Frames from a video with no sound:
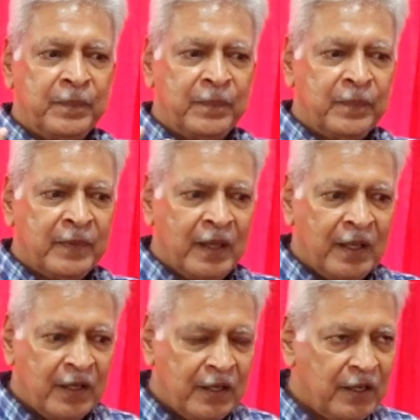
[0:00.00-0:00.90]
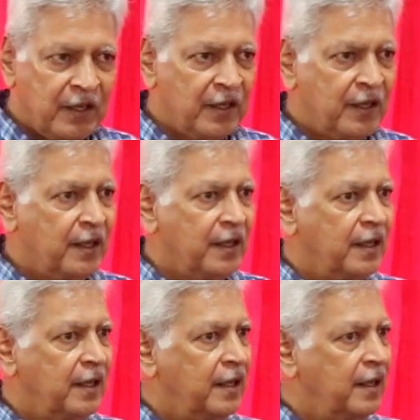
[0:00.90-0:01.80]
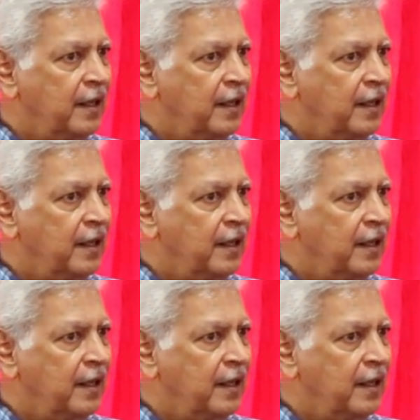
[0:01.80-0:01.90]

No one is speaking in this clip.